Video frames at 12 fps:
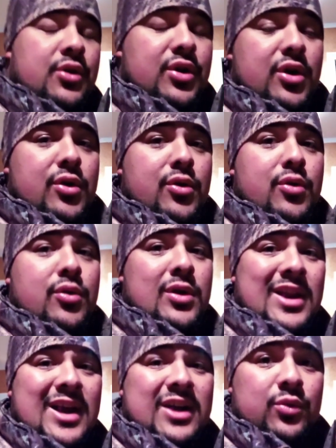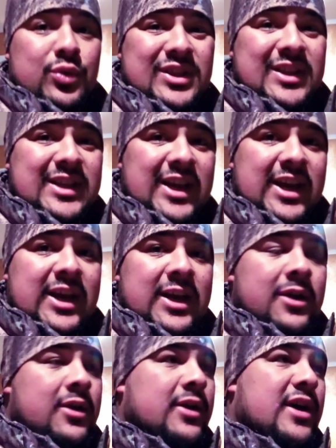No luck with the
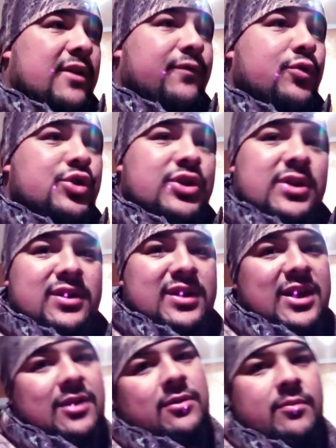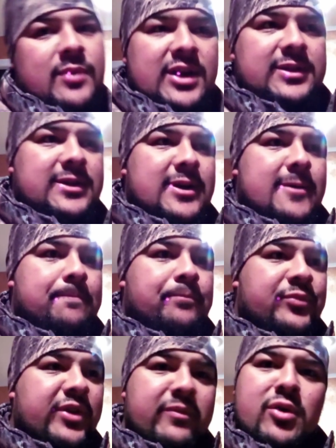deer, unfortunately, but
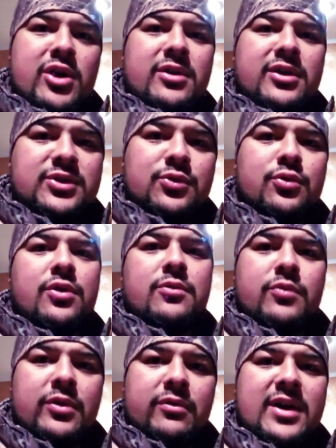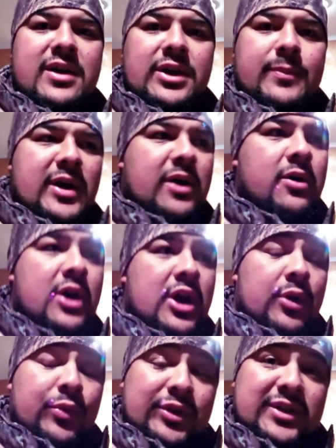never mind, it's all good. We were out and about.
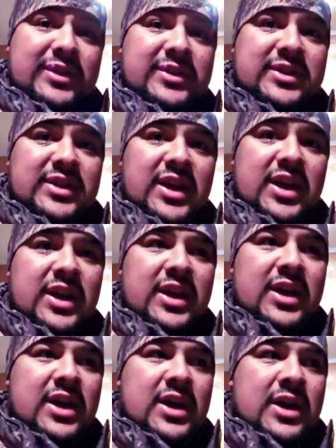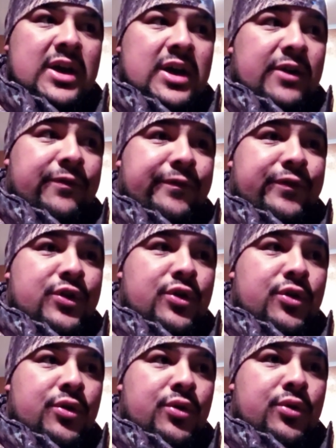We did see a
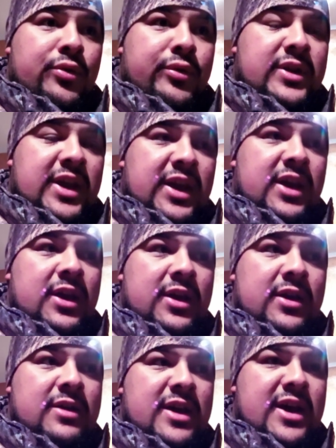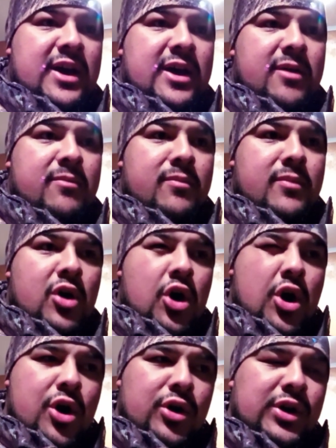few deer. I
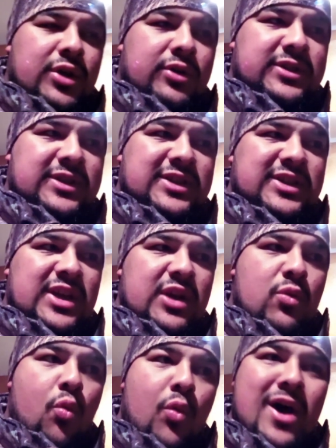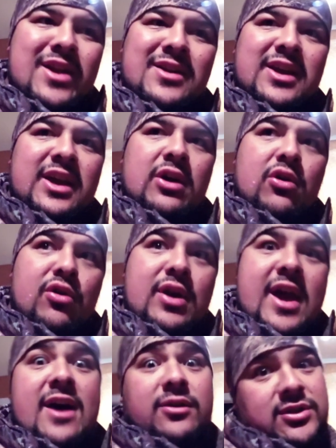only got to see one deer
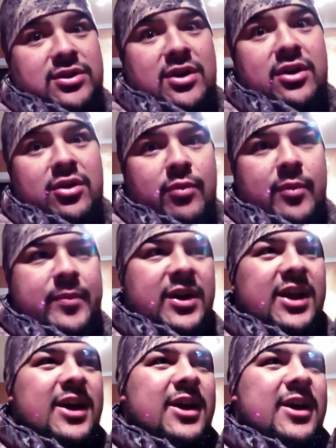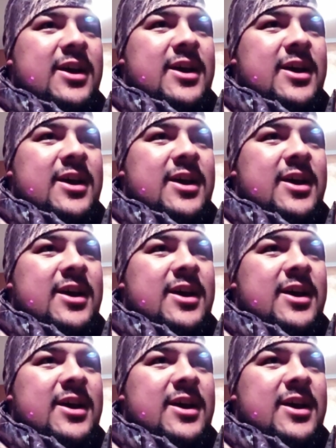on our side of the property,